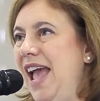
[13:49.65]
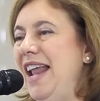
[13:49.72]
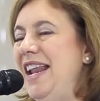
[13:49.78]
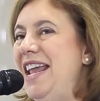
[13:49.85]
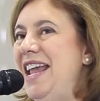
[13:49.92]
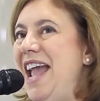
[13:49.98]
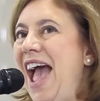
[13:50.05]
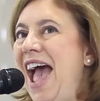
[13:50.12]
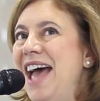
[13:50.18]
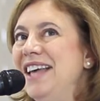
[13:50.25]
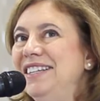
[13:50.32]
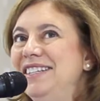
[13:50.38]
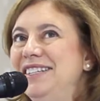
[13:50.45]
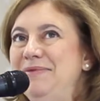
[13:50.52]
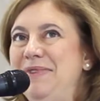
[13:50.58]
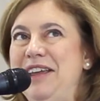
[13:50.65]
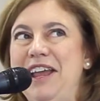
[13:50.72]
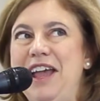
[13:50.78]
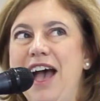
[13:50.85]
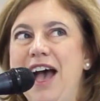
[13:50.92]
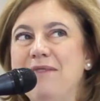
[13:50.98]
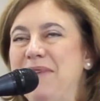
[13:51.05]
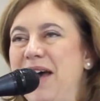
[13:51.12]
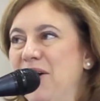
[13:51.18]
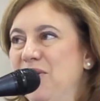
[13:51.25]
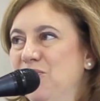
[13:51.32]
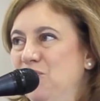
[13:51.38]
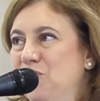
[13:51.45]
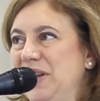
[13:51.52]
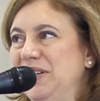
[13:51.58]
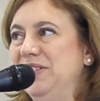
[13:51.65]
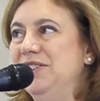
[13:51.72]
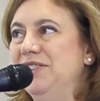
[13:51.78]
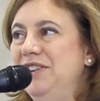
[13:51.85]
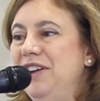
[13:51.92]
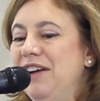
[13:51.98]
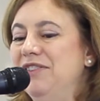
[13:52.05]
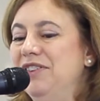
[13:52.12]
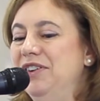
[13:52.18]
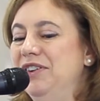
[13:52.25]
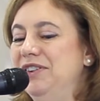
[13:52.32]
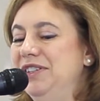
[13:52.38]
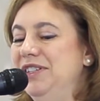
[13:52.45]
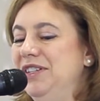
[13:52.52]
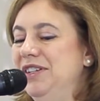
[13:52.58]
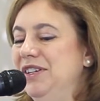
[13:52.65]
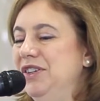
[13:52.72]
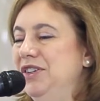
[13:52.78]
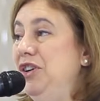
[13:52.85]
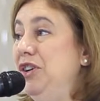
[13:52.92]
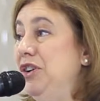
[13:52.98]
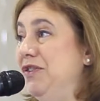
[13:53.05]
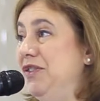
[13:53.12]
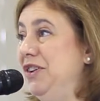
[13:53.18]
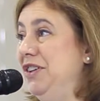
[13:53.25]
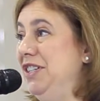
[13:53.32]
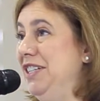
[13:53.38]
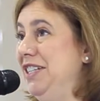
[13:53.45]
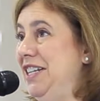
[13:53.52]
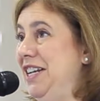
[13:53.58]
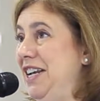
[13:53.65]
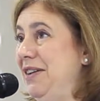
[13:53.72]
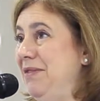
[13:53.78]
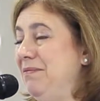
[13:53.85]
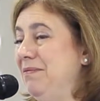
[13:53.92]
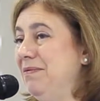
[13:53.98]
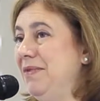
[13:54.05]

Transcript: and he asked me about Western Governors University.